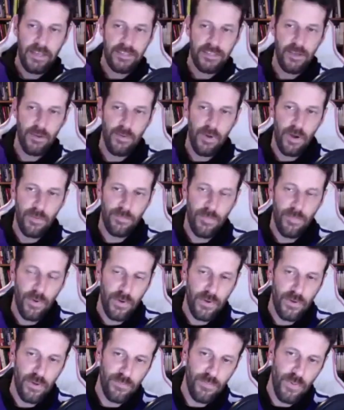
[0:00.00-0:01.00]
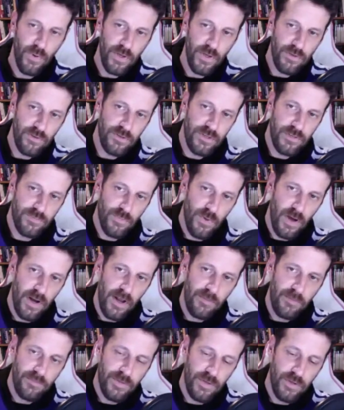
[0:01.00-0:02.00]
some a, a, good point you just brought
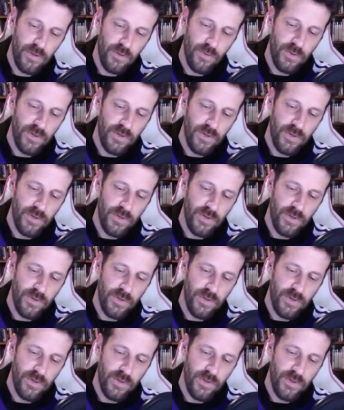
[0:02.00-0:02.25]
up too,